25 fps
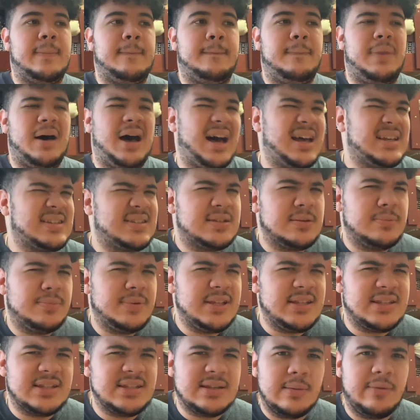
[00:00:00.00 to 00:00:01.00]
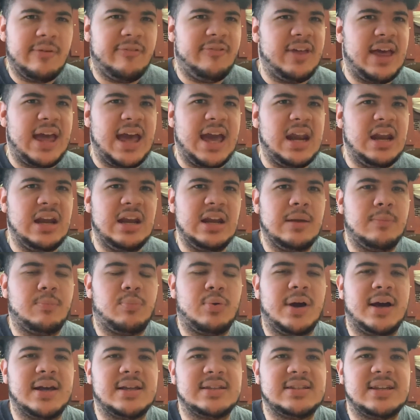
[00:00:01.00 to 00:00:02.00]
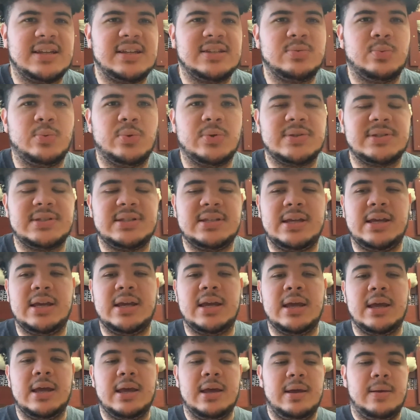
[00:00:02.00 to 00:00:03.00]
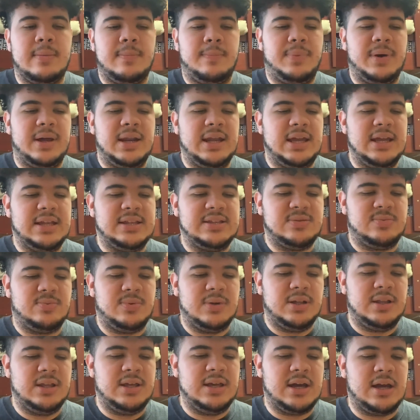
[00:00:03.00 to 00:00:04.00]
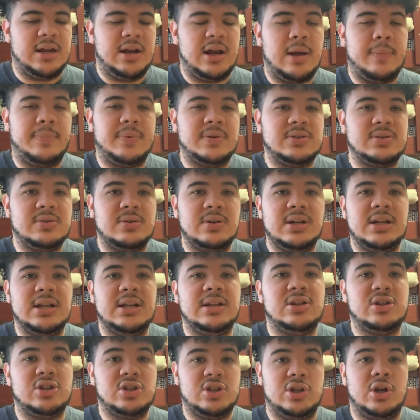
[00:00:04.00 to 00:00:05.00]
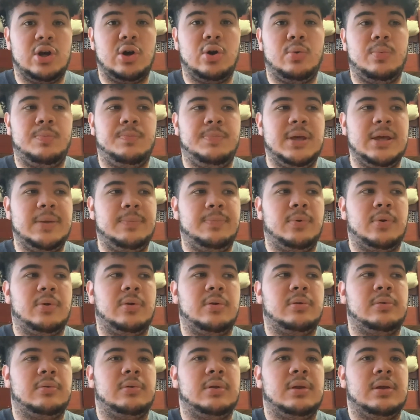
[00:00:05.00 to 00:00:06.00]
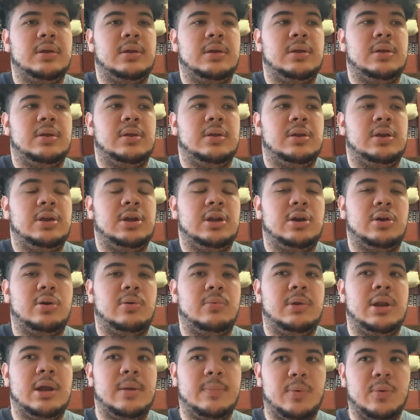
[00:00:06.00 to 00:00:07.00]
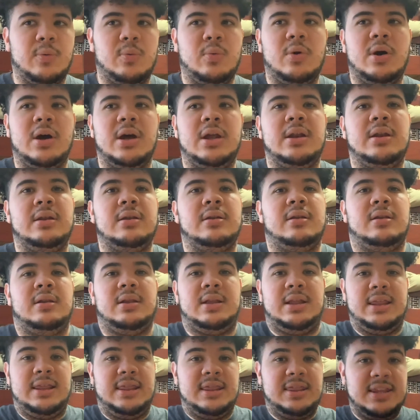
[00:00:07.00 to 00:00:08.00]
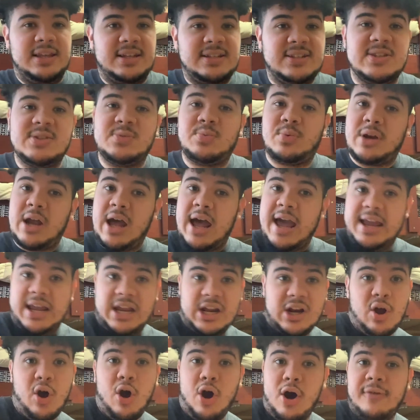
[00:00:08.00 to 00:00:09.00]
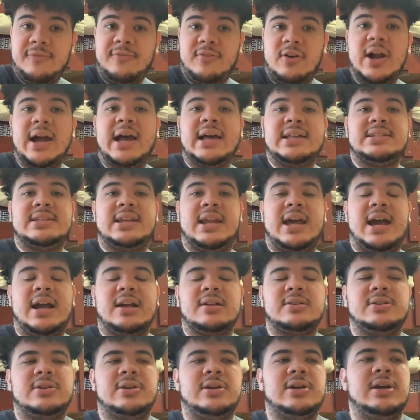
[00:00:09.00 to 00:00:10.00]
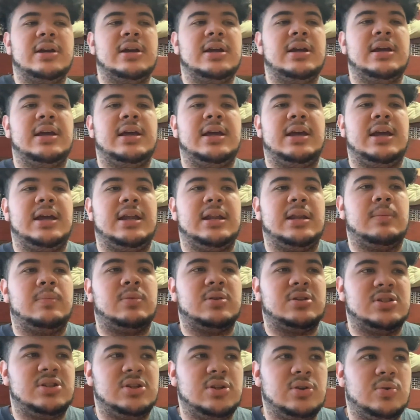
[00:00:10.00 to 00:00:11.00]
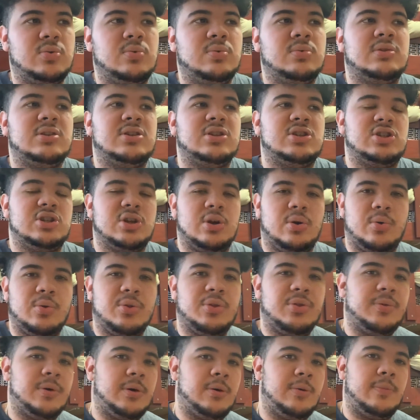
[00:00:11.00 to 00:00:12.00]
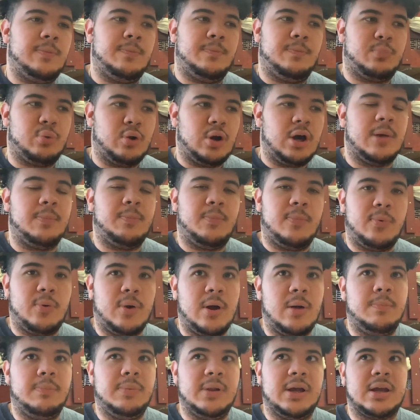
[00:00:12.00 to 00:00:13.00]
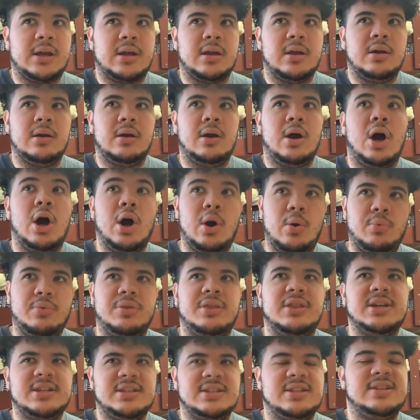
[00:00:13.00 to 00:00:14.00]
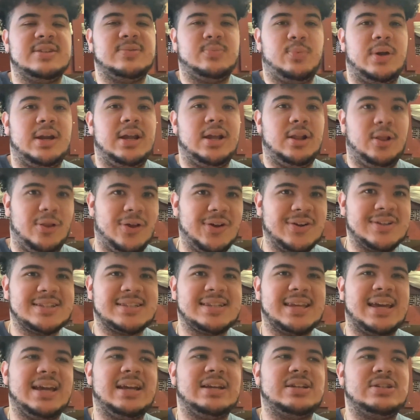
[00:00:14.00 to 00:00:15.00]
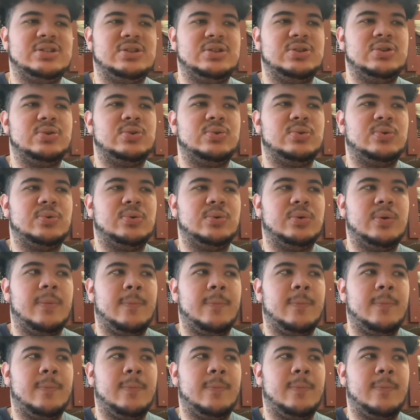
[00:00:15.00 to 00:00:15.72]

possibly some of the editing process. We'll see. But it's really an opportunity to show people, you know, number one, this is what I can offer as an actor, and number two, to show the broad public, oh, this is what it looks like to